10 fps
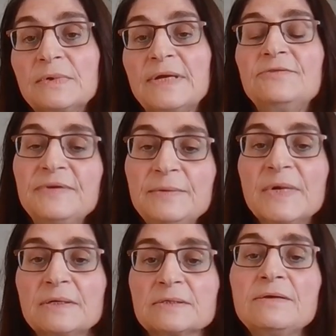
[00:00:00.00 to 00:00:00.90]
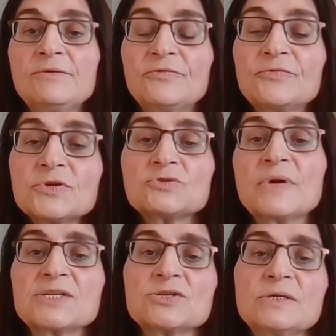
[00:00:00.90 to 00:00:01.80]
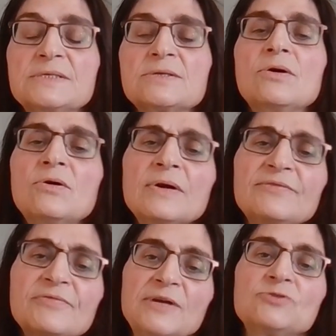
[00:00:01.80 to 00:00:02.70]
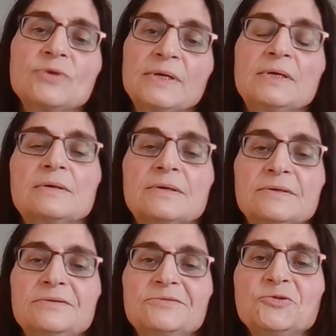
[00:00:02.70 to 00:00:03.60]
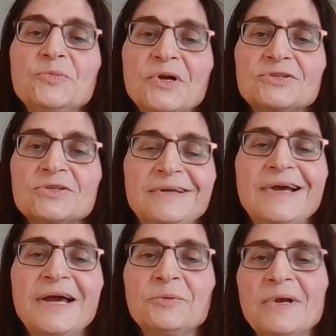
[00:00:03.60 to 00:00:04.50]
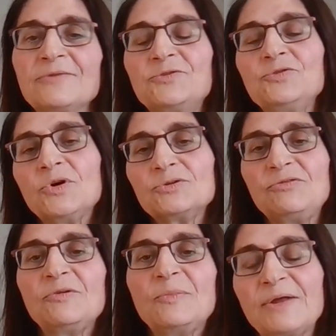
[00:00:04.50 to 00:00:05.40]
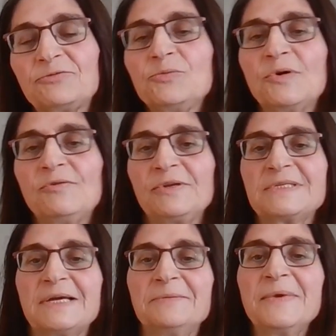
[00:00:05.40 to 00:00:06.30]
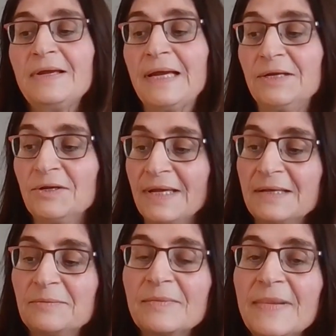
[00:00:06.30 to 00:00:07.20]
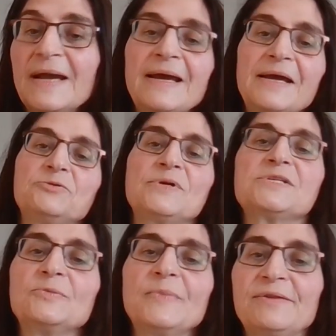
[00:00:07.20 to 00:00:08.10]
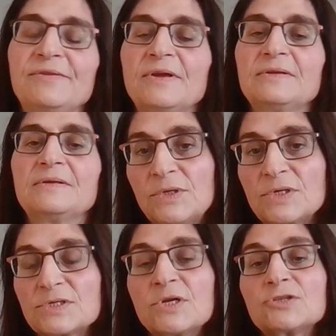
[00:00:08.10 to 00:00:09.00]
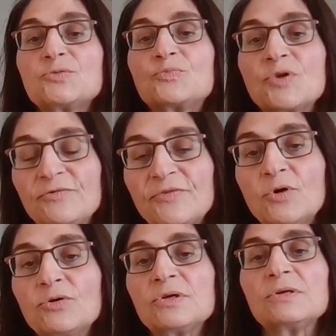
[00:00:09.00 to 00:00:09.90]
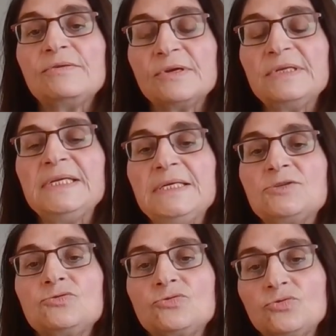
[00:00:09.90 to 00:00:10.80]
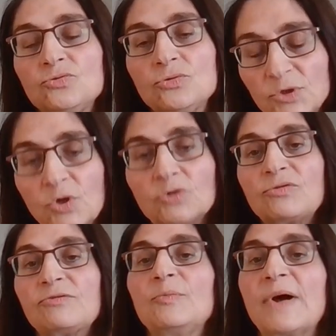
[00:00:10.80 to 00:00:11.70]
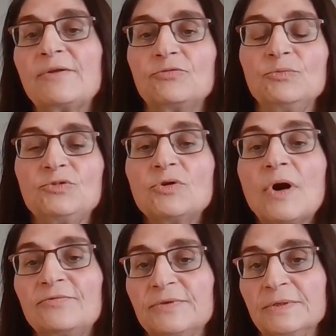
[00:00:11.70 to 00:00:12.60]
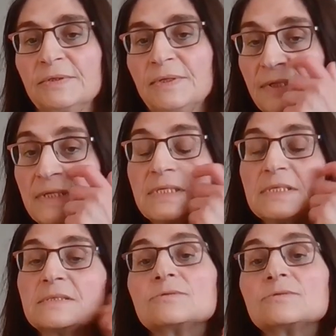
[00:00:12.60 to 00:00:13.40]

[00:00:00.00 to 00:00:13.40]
and females, the first reaction is, oh, if I drink too much, I will have to go to the bathroom all the time. And again, my hydration method does not provoke the need to go to the bathroom too often. This is